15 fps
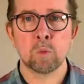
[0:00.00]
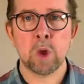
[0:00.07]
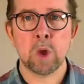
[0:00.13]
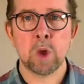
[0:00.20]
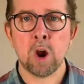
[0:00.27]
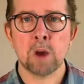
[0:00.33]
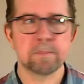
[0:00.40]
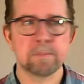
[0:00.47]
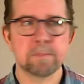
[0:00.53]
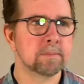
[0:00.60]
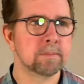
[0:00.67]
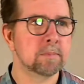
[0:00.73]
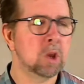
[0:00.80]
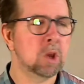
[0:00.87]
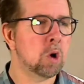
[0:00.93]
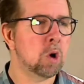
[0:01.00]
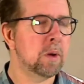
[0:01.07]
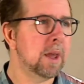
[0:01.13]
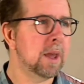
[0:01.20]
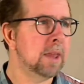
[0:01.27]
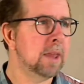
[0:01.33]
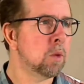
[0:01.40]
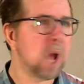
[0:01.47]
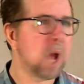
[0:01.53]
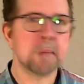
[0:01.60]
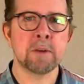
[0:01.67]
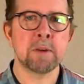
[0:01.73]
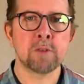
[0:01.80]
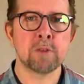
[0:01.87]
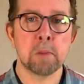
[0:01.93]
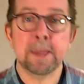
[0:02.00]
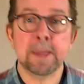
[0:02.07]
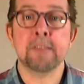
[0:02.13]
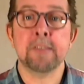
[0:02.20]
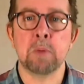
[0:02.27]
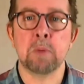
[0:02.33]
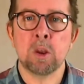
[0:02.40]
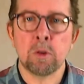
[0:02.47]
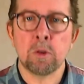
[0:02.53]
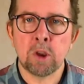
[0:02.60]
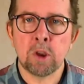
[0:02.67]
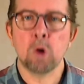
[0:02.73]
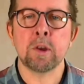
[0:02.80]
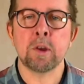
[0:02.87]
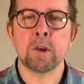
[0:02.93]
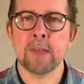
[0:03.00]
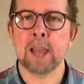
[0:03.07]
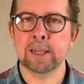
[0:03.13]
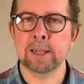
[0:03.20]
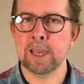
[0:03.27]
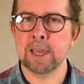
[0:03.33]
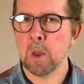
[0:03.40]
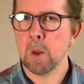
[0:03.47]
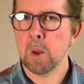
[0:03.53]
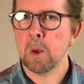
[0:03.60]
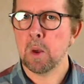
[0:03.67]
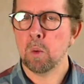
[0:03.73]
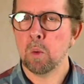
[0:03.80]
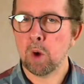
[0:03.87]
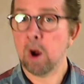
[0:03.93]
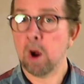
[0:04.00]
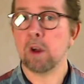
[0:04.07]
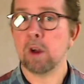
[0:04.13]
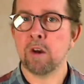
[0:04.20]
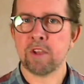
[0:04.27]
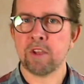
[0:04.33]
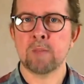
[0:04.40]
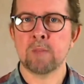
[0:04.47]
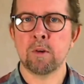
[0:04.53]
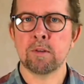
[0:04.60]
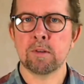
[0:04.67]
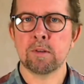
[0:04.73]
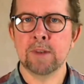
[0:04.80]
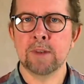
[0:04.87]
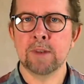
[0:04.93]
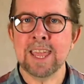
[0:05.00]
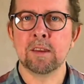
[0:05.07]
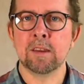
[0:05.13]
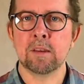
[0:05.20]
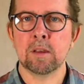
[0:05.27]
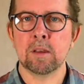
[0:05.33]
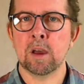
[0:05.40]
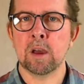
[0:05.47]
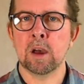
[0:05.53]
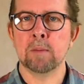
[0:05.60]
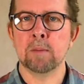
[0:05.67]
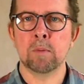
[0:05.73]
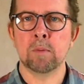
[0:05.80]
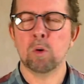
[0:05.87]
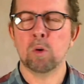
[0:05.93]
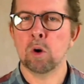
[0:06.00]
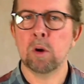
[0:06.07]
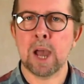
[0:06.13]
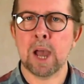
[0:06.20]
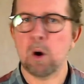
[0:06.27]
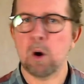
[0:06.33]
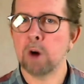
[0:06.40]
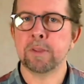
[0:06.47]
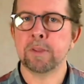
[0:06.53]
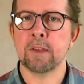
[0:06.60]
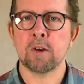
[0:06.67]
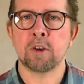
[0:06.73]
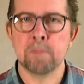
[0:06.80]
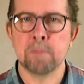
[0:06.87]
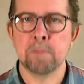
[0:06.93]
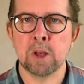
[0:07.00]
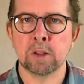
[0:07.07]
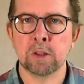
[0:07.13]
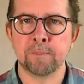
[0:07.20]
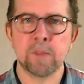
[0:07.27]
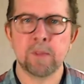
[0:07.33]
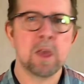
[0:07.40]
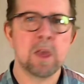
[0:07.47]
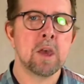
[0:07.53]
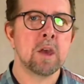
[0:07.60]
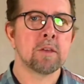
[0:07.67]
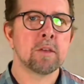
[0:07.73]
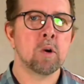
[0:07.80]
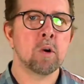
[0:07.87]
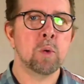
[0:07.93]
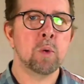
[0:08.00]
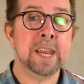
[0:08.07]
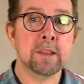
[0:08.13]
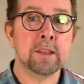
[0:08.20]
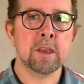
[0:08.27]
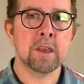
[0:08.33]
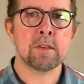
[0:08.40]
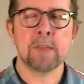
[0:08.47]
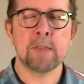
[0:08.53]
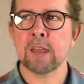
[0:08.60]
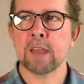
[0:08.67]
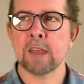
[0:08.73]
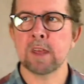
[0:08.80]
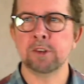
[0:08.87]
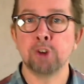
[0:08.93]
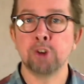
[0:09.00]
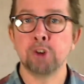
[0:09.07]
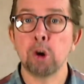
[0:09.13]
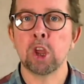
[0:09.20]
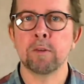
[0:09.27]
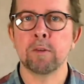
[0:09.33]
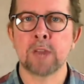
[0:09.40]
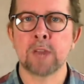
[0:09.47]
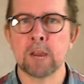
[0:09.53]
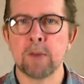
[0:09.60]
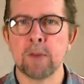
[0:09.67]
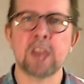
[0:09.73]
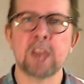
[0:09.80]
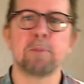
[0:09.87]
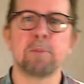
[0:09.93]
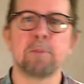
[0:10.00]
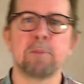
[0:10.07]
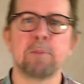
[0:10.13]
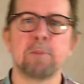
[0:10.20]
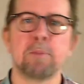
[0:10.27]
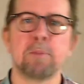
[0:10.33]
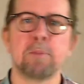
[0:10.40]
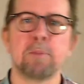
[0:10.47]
We are, in the realm of complexity. We don't know exactly what our customers need or how hard things are to build. So we need to see it as a journey of kind of exploration.